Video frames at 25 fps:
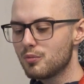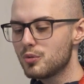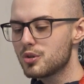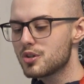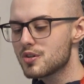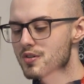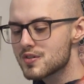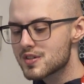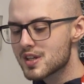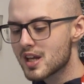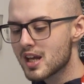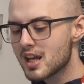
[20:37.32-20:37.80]

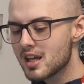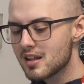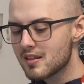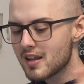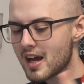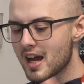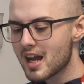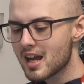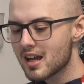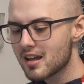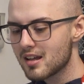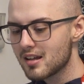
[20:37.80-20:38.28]
Would you say
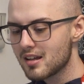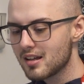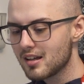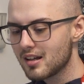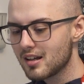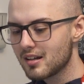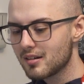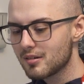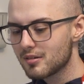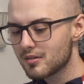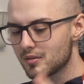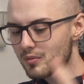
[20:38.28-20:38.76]
that
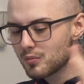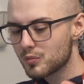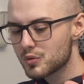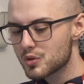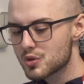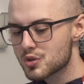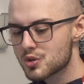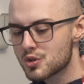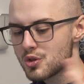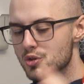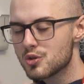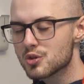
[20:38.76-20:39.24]

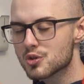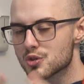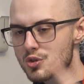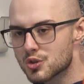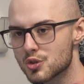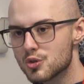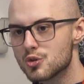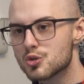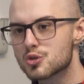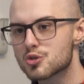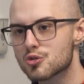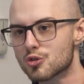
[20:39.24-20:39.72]
students
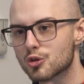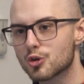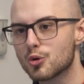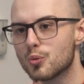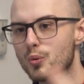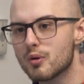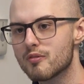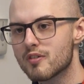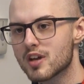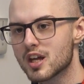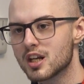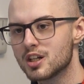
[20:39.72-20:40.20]
do
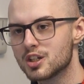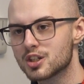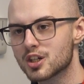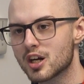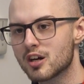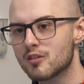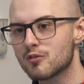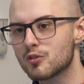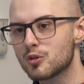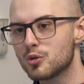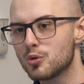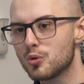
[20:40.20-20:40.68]
struggle with it in
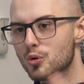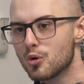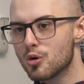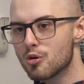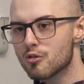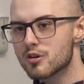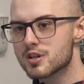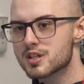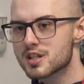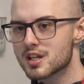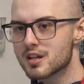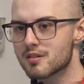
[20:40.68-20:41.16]
general,
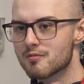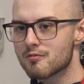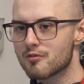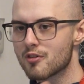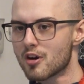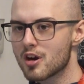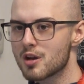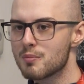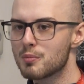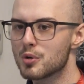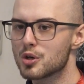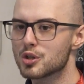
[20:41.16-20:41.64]
or is it
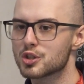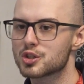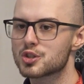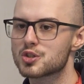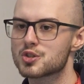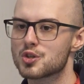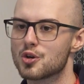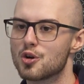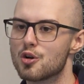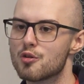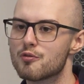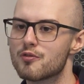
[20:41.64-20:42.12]
very
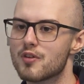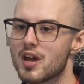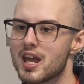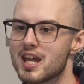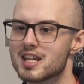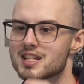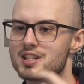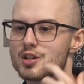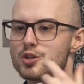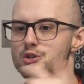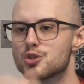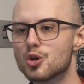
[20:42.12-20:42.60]
much sort of,
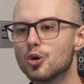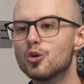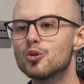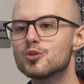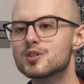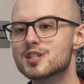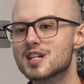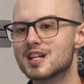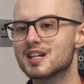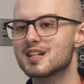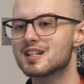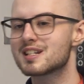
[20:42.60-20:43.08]
it's a
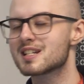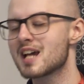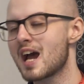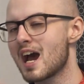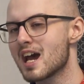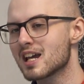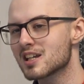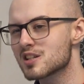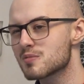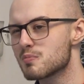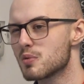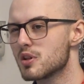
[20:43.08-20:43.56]
daunting
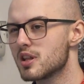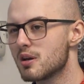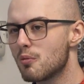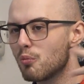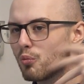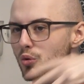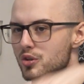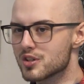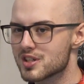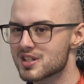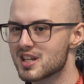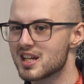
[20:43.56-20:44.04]
task, but
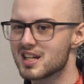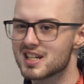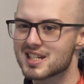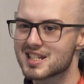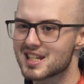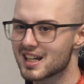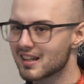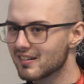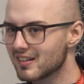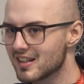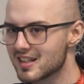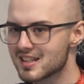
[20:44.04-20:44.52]
then once they
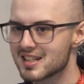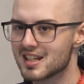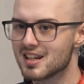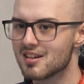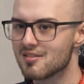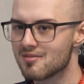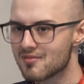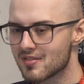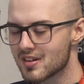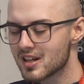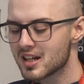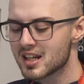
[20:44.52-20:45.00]
stick their
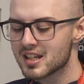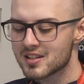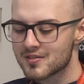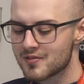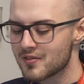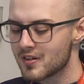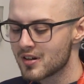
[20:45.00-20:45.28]
teeth in it?